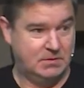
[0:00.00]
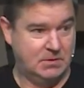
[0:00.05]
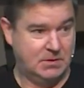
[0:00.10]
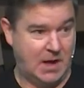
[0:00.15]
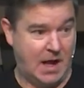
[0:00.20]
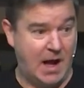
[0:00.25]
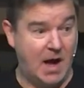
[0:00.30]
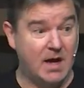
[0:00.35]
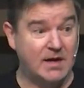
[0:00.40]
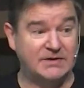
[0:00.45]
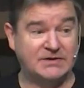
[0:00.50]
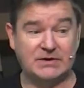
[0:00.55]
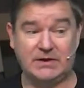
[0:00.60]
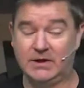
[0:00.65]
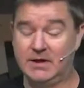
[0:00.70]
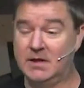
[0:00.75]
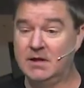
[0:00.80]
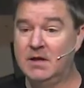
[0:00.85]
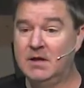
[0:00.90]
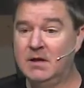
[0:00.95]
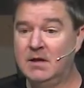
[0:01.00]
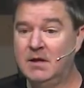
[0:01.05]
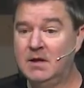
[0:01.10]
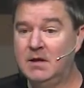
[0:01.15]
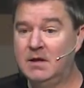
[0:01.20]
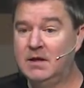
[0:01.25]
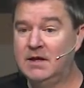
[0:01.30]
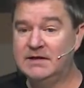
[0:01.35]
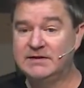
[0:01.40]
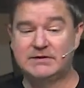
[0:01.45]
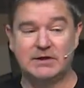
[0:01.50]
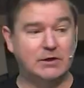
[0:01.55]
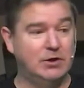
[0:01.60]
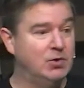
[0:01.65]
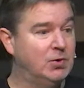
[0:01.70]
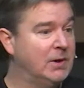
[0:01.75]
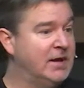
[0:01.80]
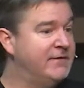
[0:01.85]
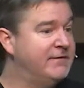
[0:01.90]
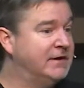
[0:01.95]
honestly, is the New
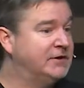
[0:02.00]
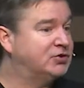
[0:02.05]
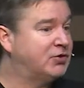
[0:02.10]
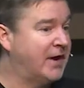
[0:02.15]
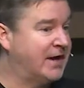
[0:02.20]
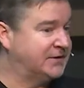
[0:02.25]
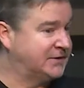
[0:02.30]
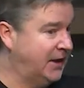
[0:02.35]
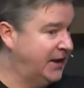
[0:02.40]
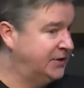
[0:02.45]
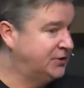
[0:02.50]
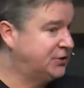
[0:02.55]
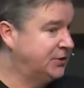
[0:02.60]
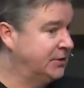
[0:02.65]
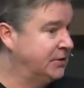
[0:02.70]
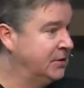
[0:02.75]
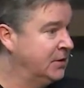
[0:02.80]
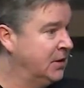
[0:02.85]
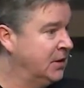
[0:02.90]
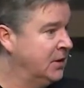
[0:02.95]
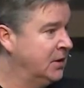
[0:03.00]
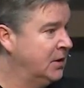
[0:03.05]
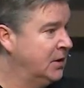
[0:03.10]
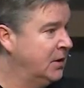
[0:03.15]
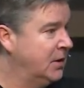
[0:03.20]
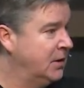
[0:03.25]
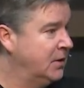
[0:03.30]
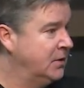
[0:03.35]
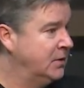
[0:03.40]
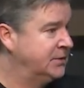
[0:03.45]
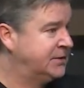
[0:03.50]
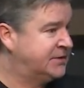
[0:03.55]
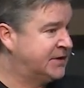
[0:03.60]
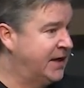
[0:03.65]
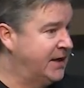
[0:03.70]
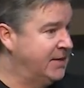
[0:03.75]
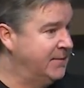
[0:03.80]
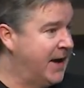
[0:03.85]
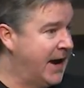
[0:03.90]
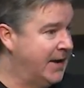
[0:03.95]
Living Translation
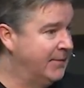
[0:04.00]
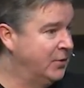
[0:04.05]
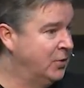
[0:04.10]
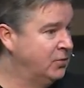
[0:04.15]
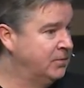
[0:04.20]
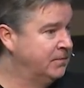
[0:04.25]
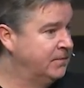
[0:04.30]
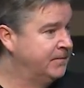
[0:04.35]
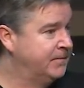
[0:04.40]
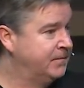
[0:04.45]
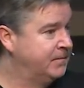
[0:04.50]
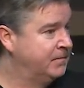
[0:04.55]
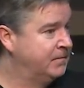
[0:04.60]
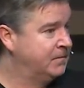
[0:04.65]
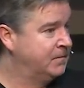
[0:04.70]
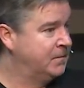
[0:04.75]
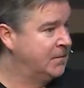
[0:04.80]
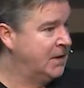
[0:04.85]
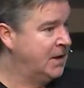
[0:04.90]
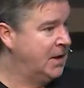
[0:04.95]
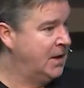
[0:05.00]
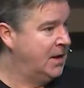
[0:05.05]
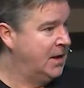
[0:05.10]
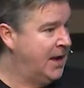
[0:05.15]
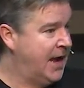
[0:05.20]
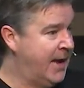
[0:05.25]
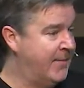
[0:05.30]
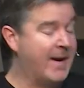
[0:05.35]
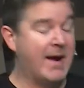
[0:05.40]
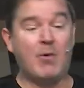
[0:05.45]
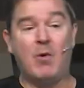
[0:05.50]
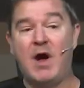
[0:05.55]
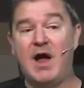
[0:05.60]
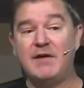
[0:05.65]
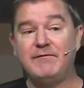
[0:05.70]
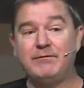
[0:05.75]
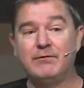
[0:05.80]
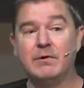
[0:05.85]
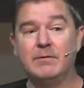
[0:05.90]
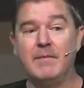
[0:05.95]
Study Bible. And my
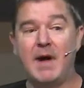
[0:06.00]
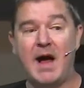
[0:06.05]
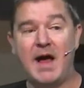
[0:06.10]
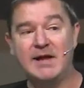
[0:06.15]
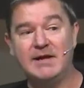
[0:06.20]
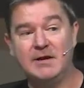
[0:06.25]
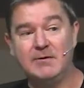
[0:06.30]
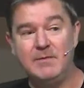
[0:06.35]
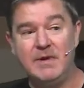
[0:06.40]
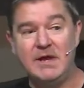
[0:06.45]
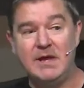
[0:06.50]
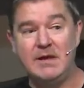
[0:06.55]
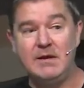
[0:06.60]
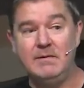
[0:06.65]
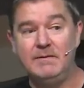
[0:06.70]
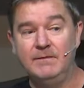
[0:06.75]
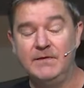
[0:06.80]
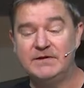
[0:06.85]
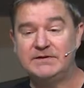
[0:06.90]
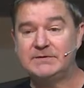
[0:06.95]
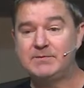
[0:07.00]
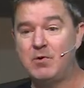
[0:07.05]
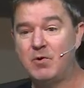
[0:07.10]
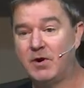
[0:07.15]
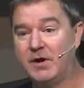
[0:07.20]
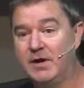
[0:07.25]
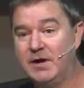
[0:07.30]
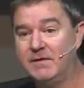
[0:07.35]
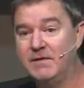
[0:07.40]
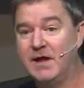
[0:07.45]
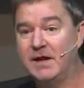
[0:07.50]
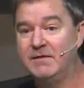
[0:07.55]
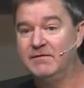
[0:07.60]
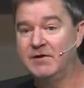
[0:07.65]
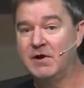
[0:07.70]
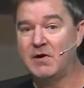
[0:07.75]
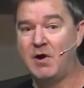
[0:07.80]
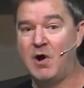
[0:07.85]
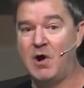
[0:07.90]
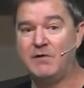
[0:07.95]
wife reminded me this morning that
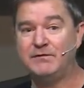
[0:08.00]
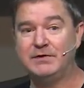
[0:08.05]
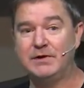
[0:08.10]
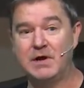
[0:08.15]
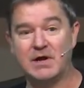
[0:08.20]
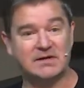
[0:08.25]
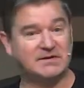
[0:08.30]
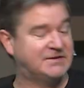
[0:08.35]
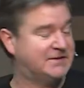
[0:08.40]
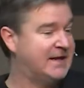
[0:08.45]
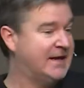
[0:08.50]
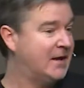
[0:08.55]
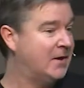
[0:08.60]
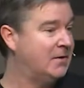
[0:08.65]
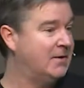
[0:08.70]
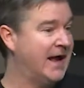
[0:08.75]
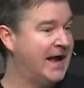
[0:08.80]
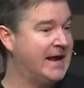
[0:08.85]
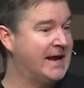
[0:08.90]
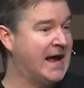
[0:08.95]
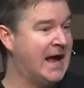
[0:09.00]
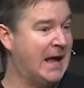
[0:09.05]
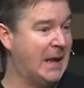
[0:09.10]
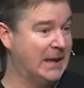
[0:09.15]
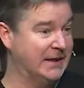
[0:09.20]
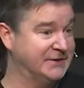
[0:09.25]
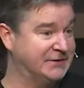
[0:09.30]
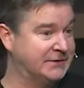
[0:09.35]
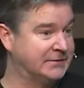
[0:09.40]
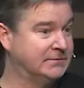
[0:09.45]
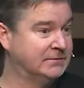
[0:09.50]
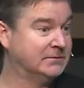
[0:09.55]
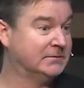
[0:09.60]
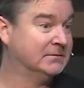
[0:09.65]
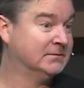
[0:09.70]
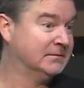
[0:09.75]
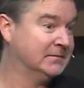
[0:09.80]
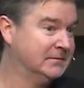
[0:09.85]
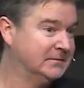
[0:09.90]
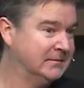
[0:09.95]
they're often on sale at Ollie's,
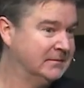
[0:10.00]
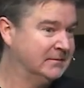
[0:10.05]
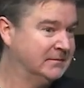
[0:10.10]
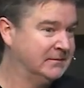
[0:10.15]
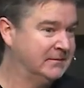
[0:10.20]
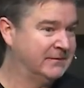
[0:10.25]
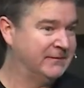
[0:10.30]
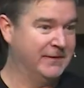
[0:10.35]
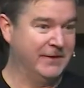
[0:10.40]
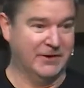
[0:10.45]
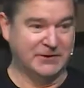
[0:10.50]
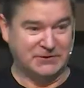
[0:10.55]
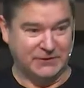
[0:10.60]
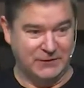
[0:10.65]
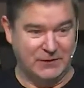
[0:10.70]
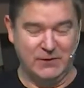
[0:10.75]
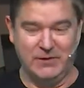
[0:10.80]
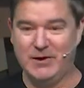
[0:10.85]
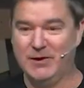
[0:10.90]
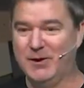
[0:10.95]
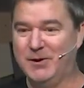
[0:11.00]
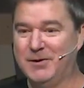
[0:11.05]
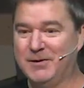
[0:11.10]
for those of you here